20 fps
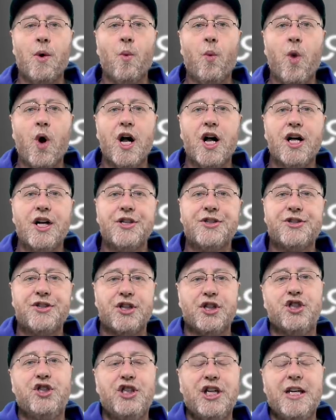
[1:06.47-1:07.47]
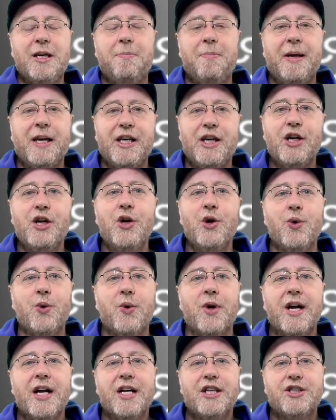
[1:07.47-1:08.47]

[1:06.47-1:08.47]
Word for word: worse G P U.